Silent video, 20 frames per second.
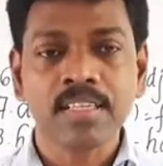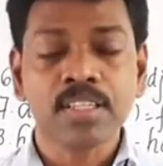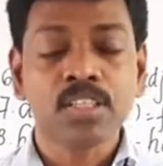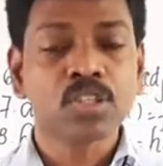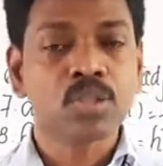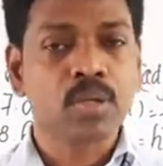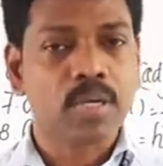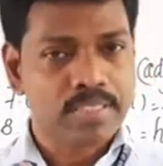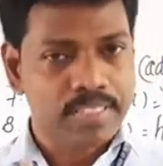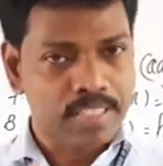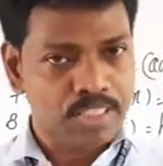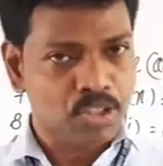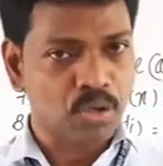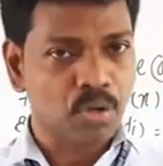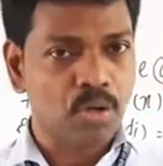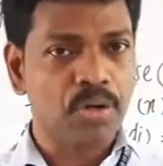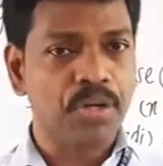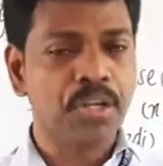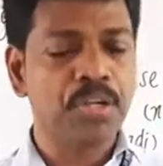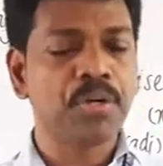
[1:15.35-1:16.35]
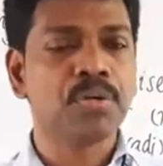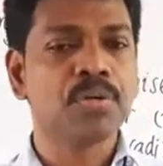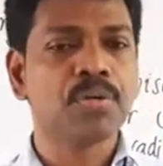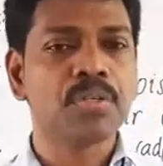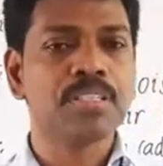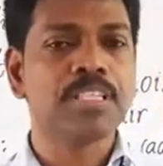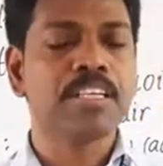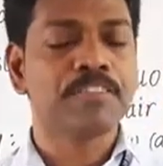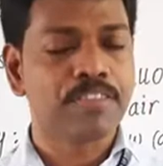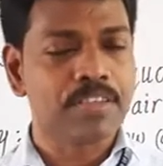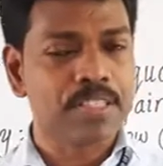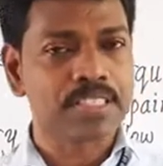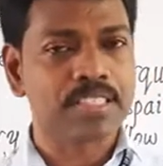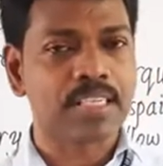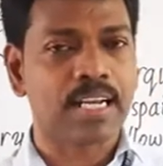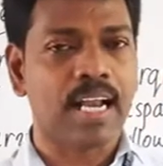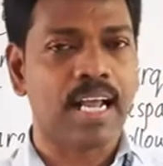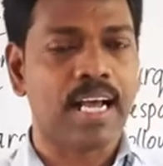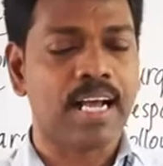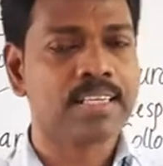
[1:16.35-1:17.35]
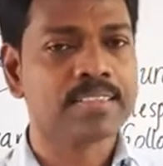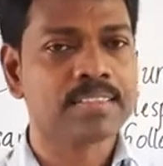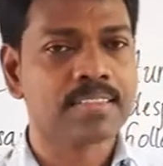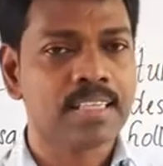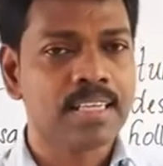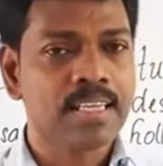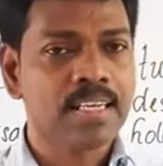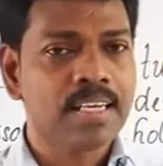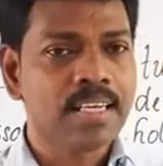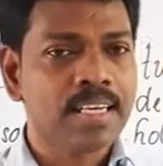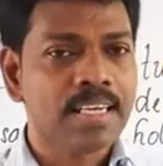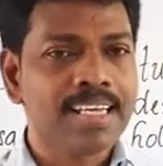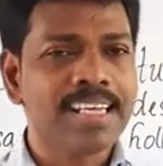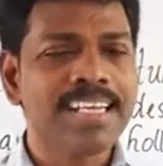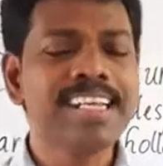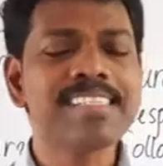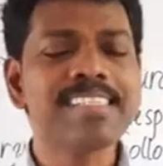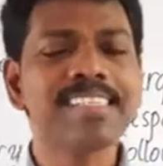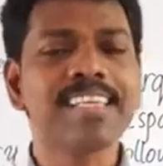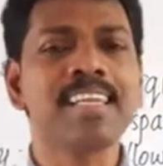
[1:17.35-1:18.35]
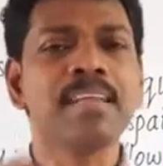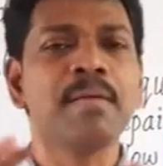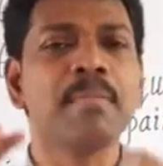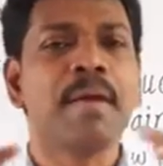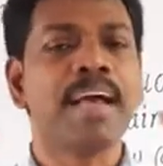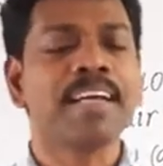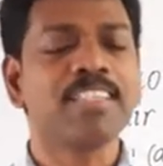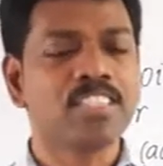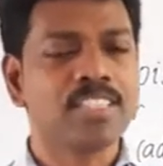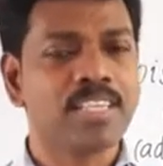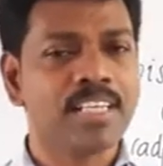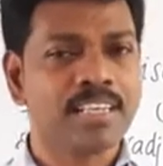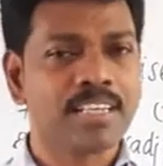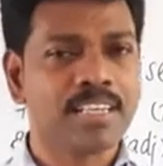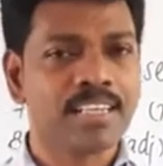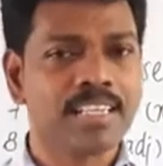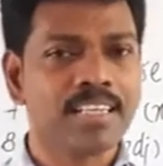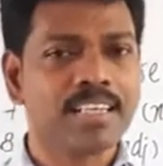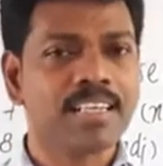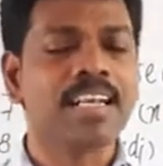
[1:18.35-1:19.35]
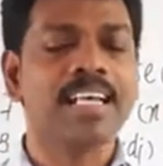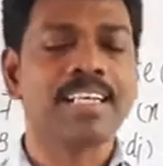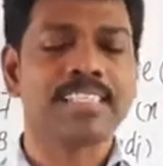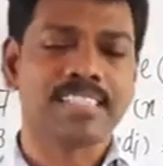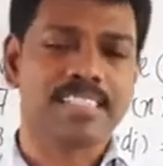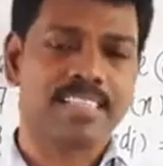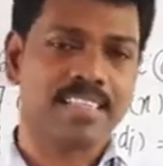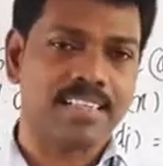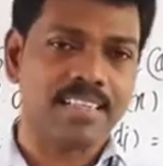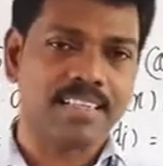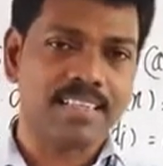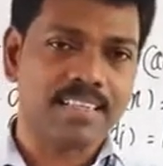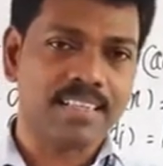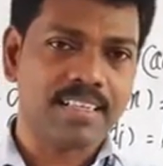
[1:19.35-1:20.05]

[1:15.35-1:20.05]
So as I told you, the first class, it is an imaginary lesson.